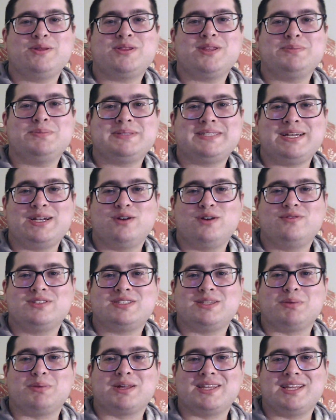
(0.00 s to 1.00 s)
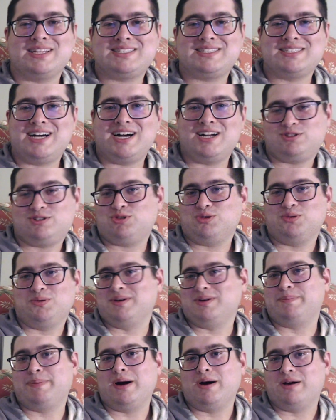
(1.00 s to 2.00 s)
upset over something that's not true
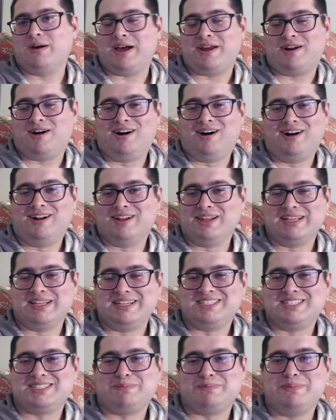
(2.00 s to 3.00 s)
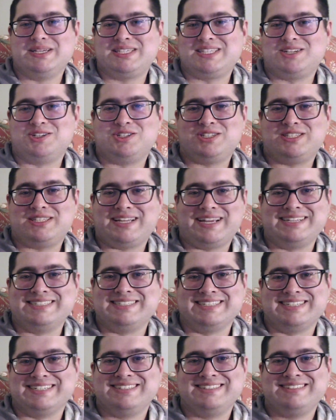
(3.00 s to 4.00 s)
at all. It's just
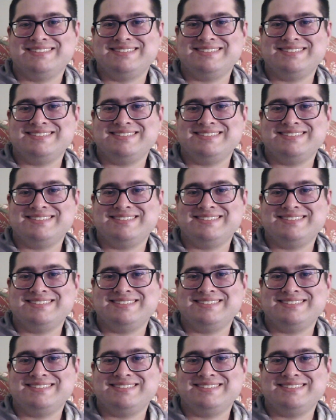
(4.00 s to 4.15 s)
misunderstanding.